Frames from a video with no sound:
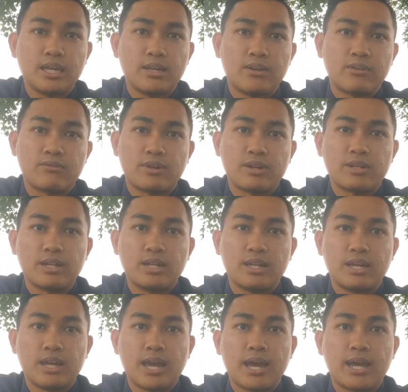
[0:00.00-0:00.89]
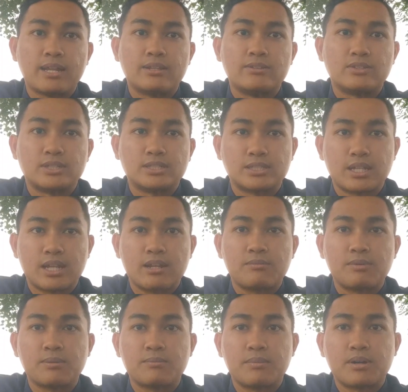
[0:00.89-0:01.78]
eco-friendly, and
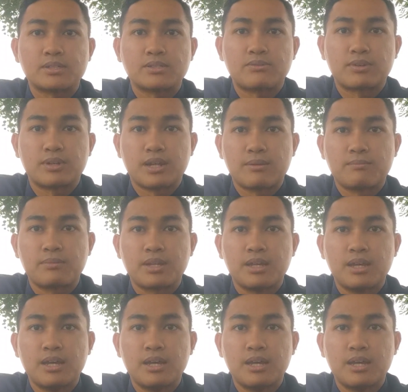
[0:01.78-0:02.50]
sustainable masks for them.